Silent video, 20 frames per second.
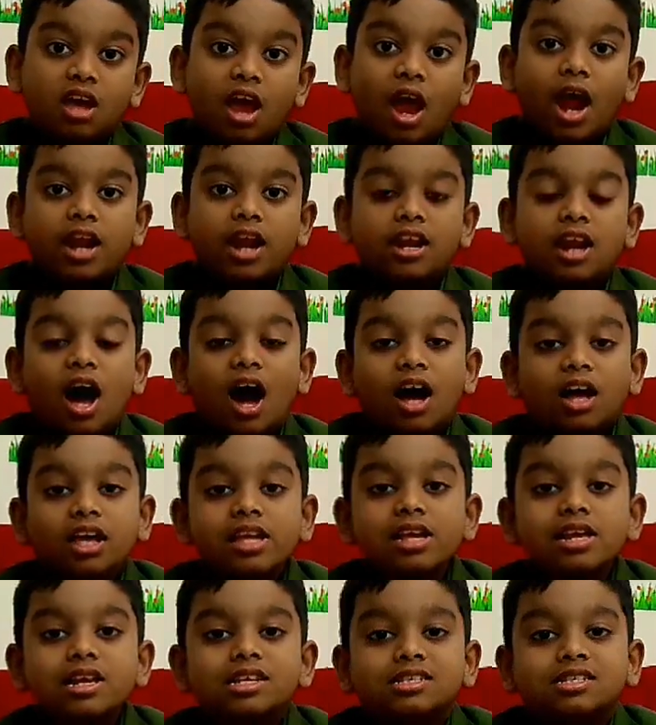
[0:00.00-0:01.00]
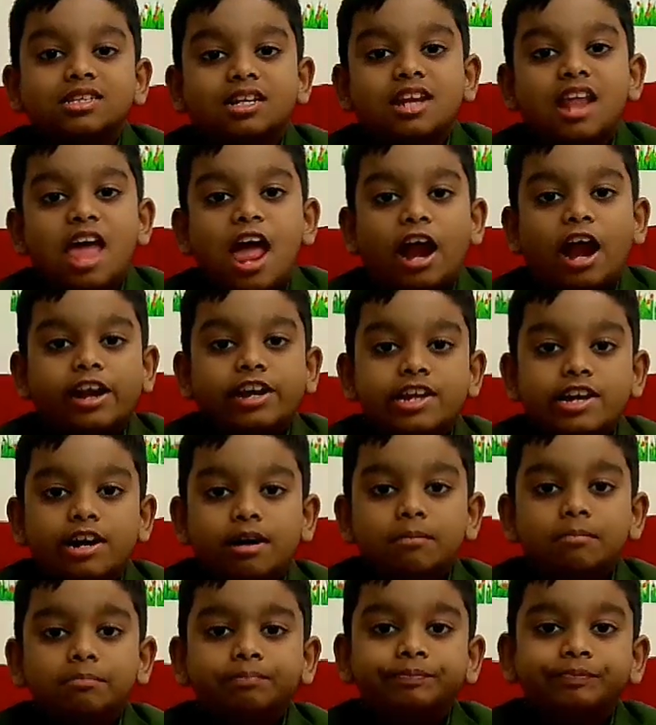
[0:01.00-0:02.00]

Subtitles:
An ion is an atom